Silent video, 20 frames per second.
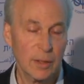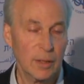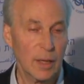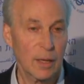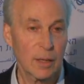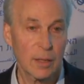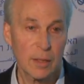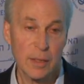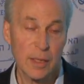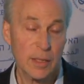
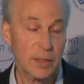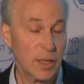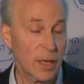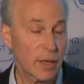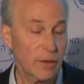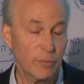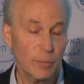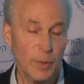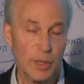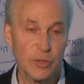as I
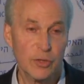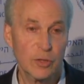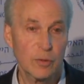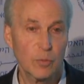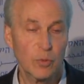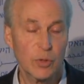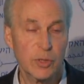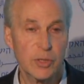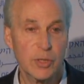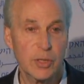have mentioned,
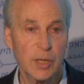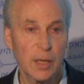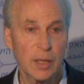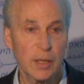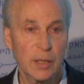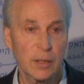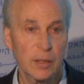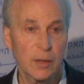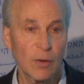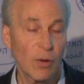was
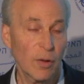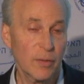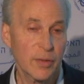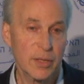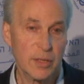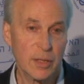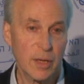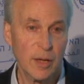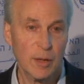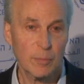done on
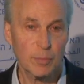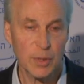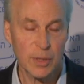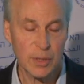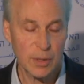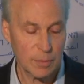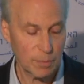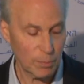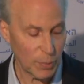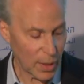this
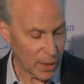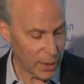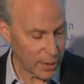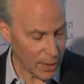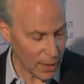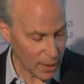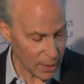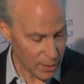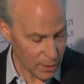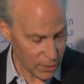campus by
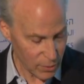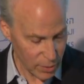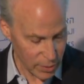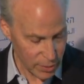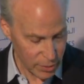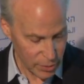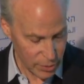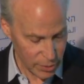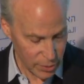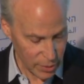Yali
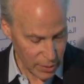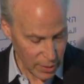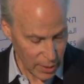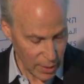Lorch